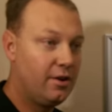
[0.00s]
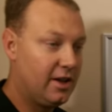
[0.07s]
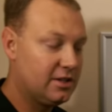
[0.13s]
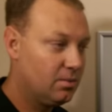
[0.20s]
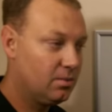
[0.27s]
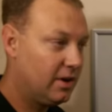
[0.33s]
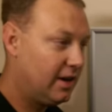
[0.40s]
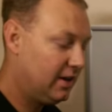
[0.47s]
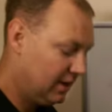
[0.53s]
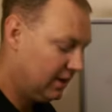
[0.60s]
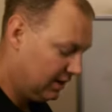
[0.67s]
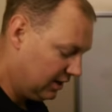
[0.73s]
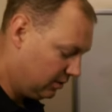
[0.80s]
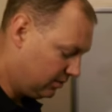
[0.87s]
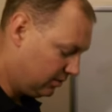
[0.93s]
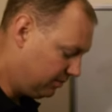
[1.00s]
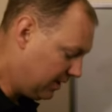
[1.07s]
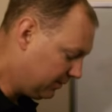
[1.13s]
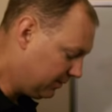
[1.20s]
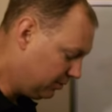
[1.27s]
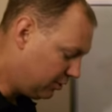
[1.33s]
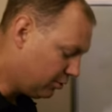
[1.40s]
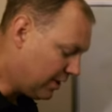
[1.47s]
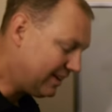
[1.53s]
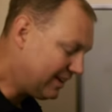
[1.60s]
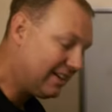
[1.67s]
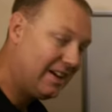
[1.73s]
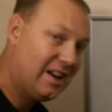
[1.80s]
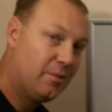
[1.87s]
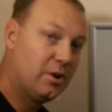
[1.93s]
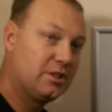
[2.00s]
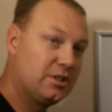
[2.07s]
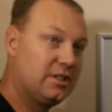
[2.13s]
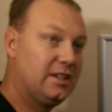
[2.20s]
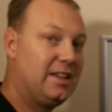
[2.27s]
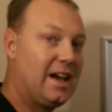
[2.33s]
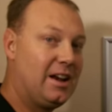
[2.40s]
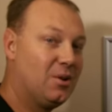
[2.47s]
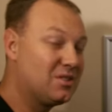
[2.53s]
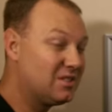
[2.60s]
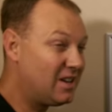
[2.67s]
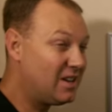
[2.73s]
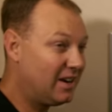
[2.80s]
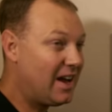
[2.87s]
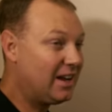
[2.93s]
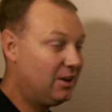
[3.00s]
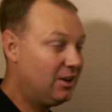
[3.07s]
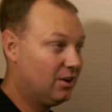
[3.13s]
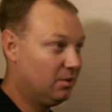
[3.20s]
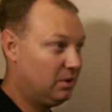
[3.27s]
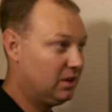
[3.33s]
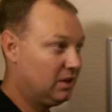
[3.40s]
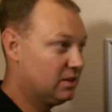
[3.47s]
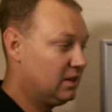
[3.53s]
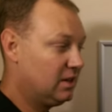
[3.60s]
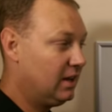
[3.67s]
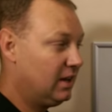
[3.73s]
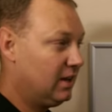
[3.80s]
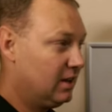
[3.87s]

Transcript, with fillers: That's why when people do corrected numbers in the dyno, it's not accurate because